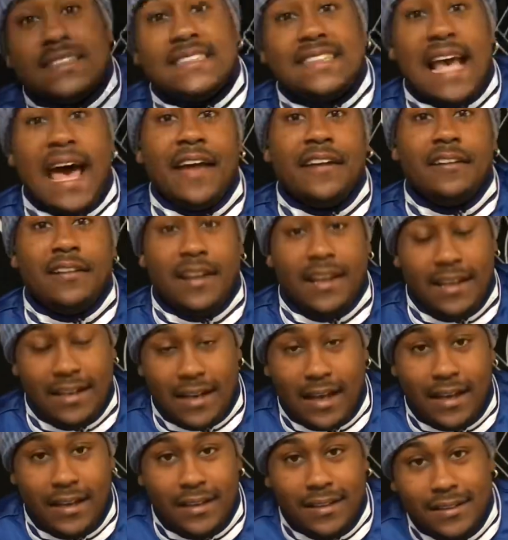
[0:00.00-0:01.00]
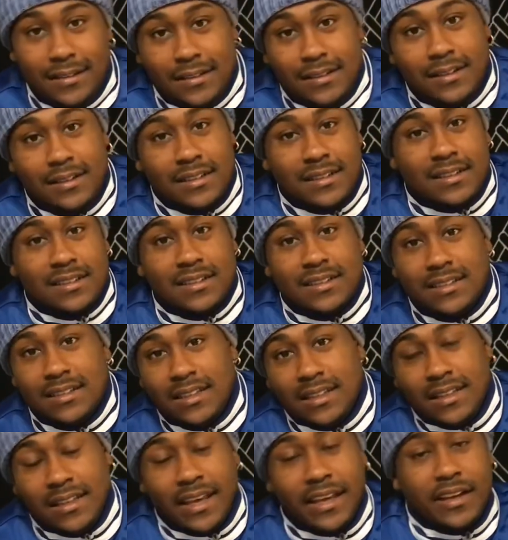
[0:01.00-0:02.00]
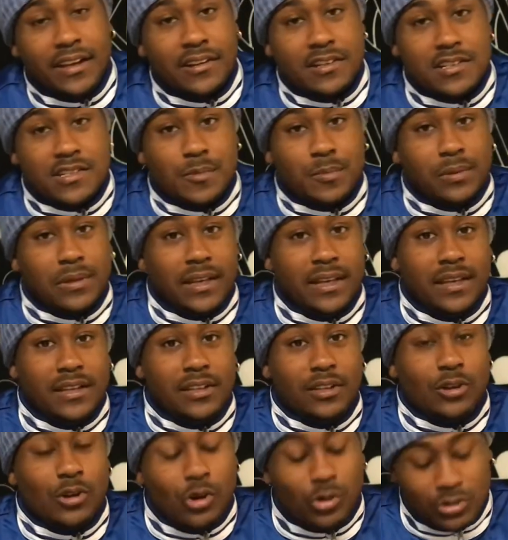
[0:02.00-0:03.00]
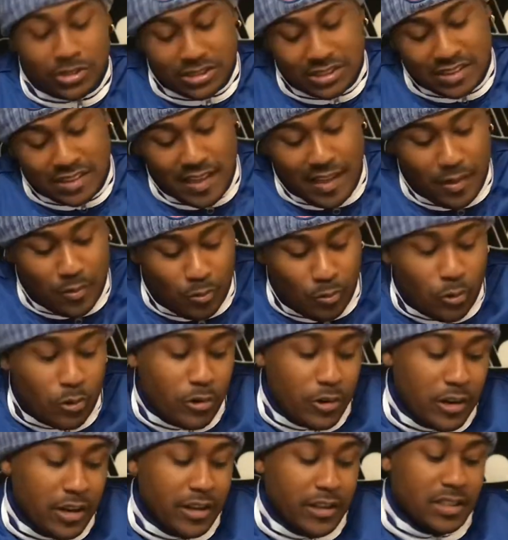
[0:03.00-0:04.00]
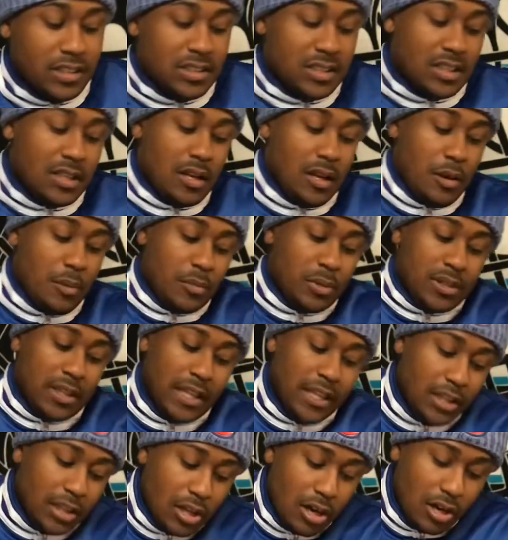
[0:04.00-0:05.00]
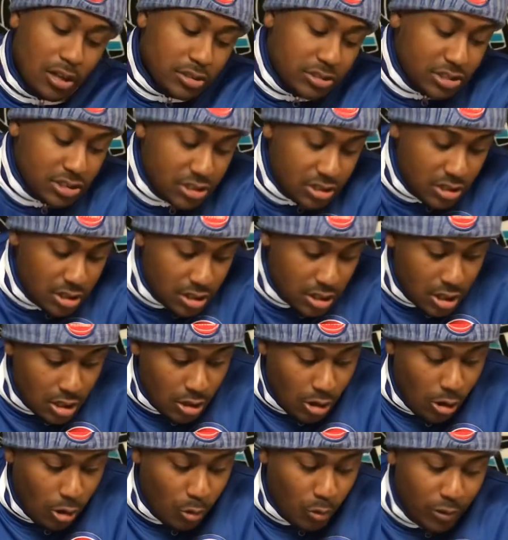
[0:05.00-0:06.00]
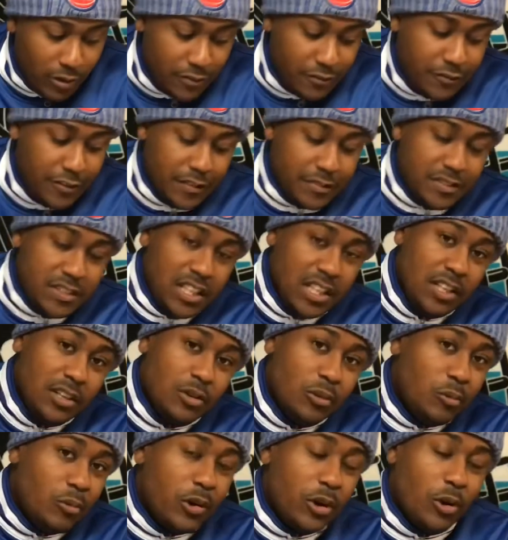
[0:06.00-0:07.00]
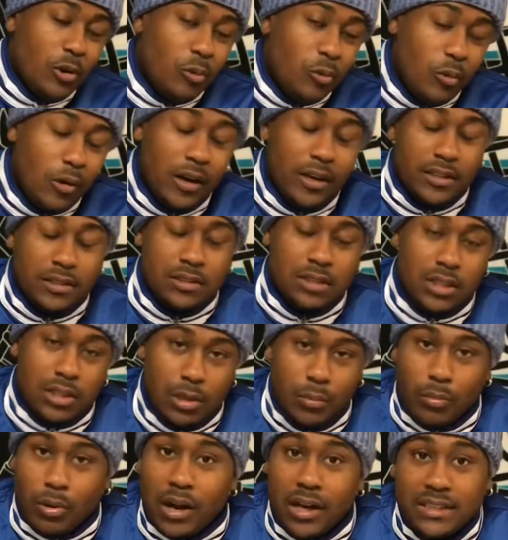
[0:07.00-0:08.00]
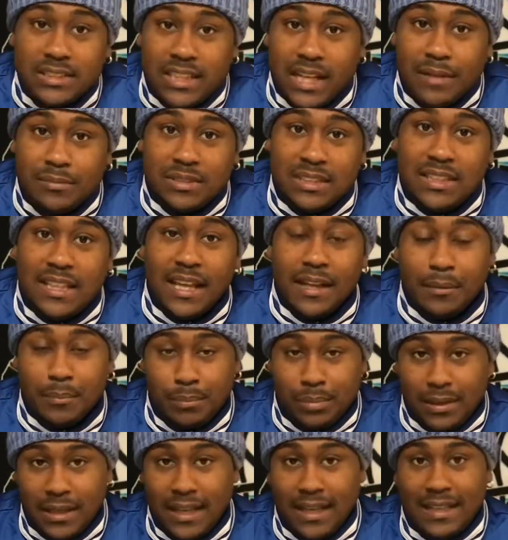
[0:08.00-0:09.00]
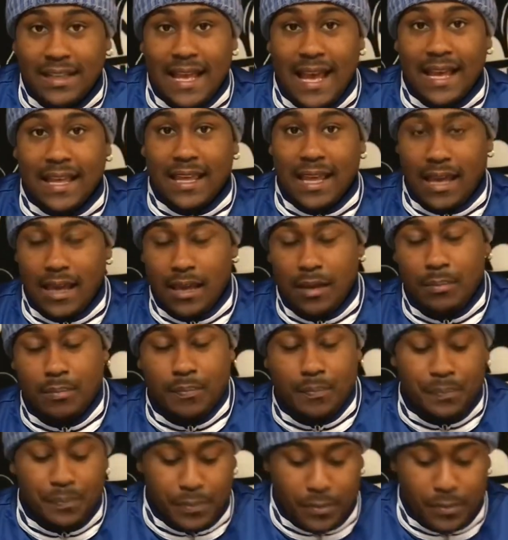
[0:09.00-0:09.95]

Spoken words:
Saturday night, the Lakers played the Golden State Warriors, but they lost 115-101. LeBron James didn't play in that game.